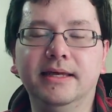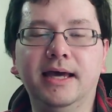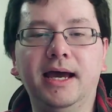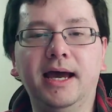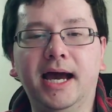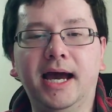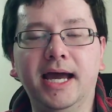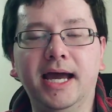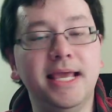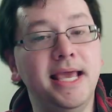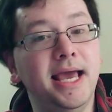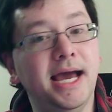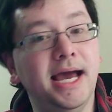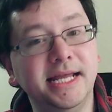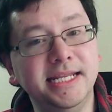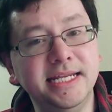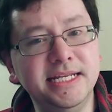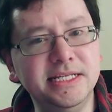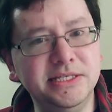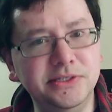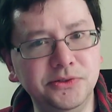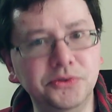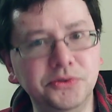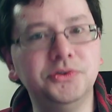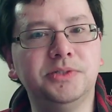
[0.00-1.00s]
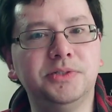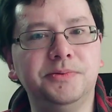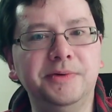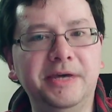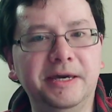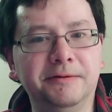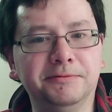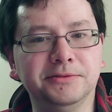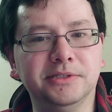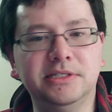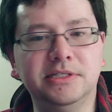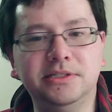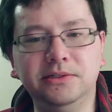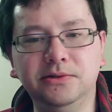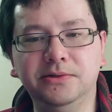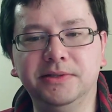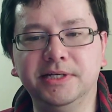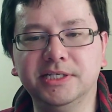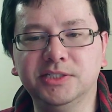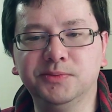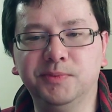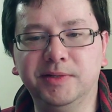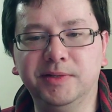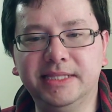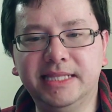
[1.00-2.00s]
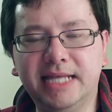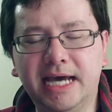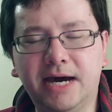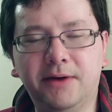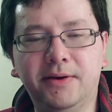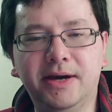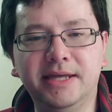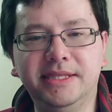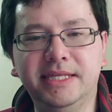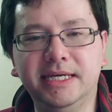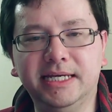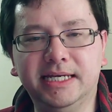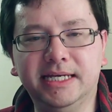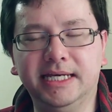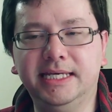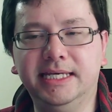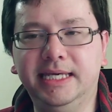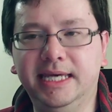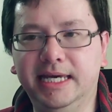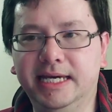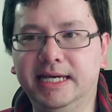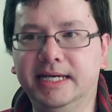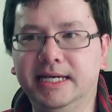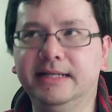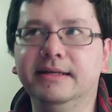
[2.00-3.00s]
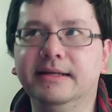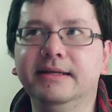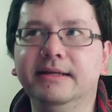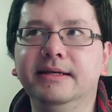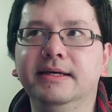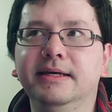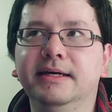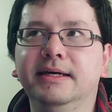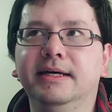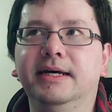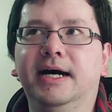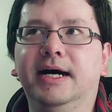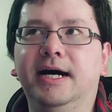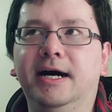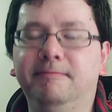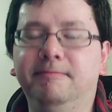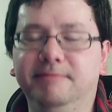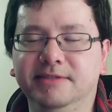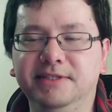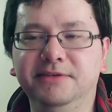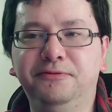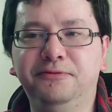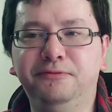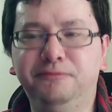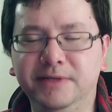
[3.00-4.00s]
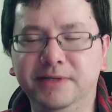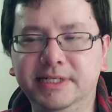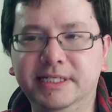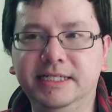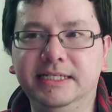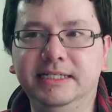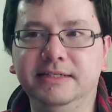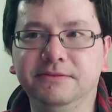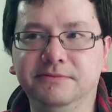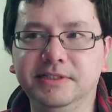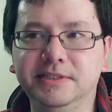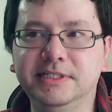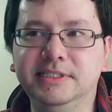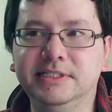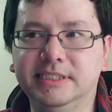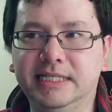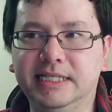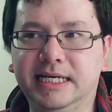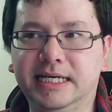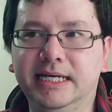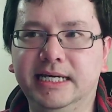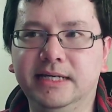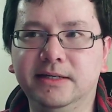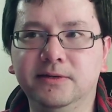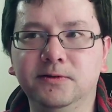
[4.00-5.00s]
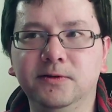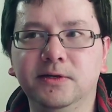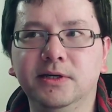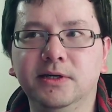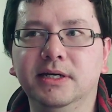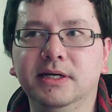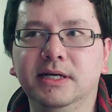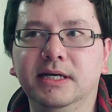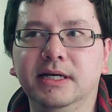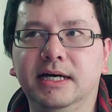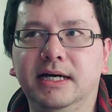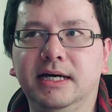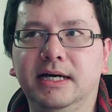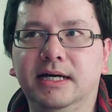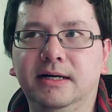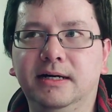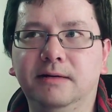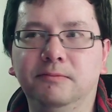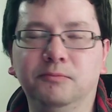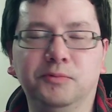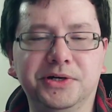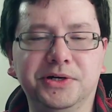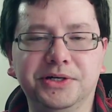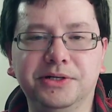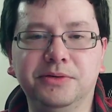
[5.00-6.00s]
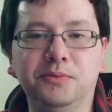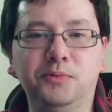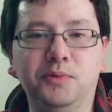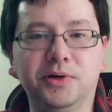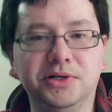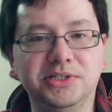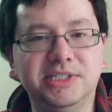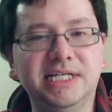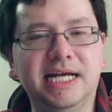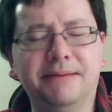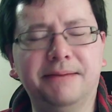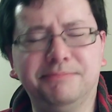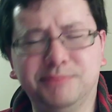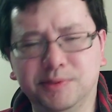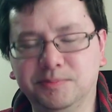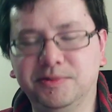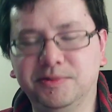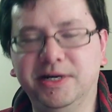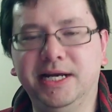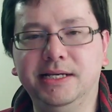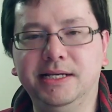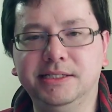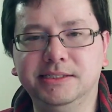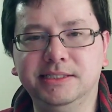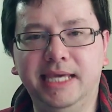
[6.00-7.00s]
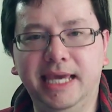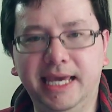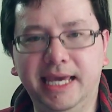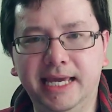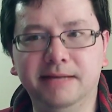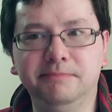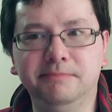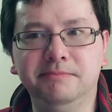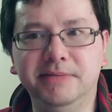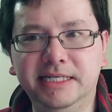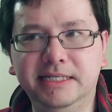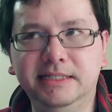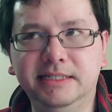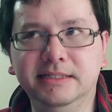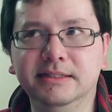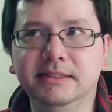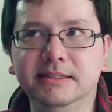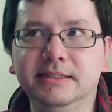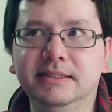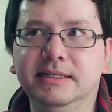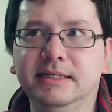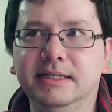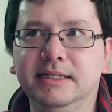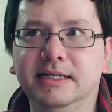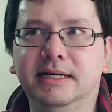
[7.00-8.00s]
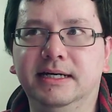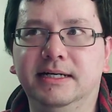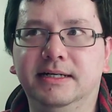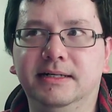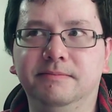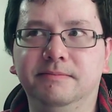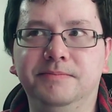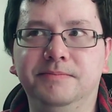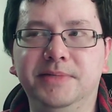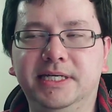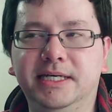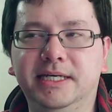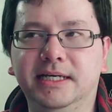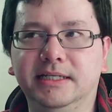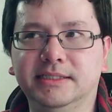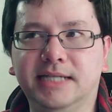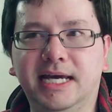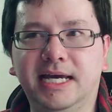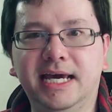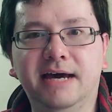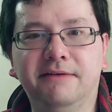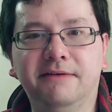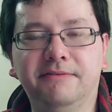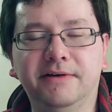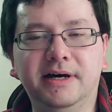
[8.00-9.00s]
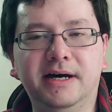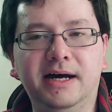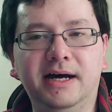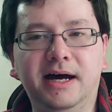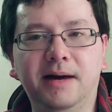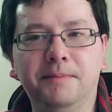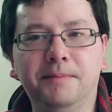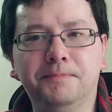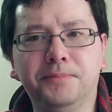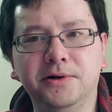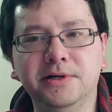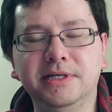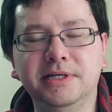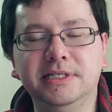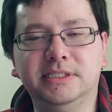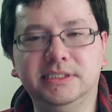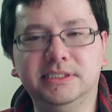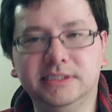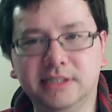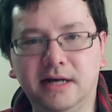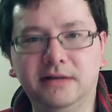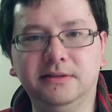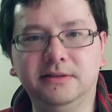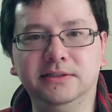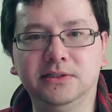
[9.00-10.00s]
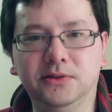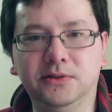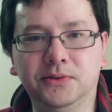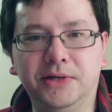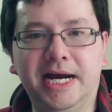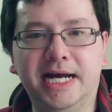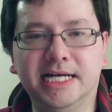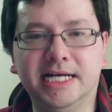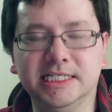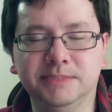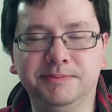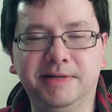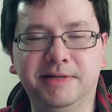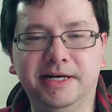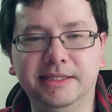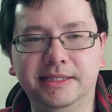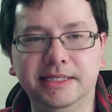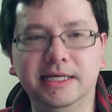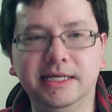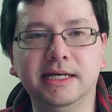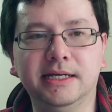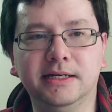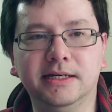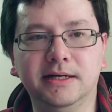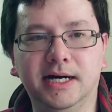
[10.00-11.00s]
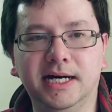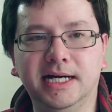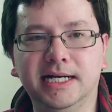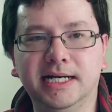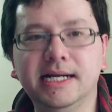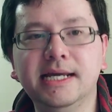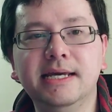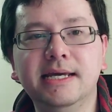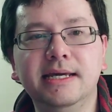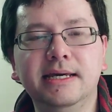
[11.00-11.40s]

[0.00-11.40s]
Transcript: I, I didn't used to be able to do this, but now I think I can um, definitively say um, where, where chapter breaks can be um, because I have a, a pretty solid grasp, I think, on